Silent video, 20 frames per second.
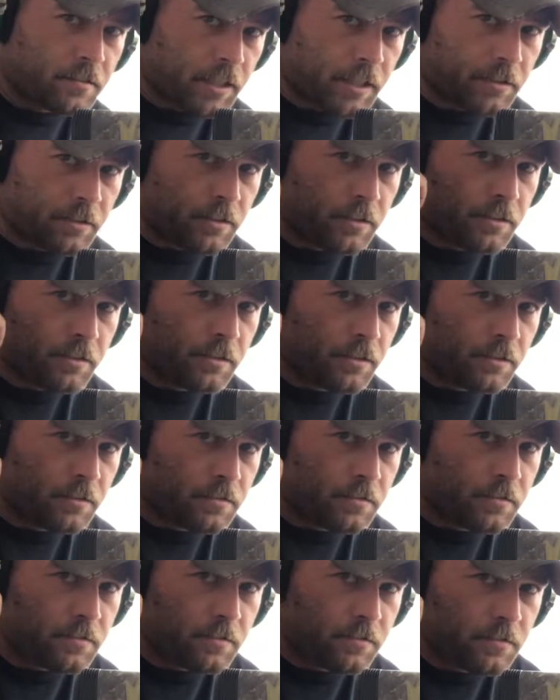Like those
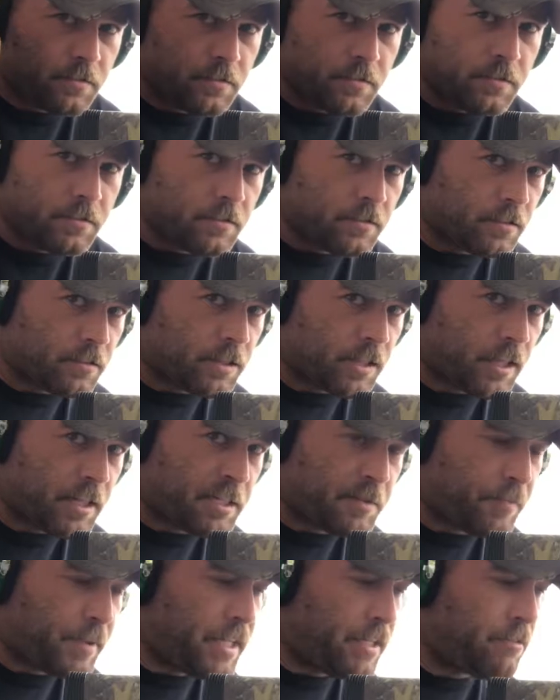
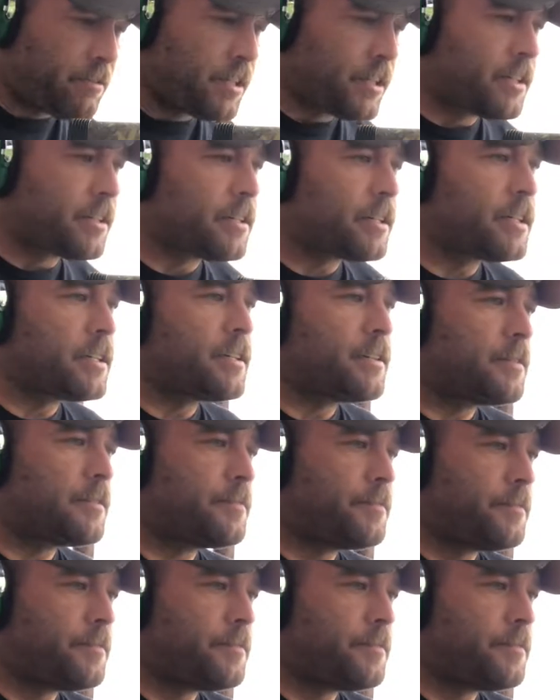high speed right there.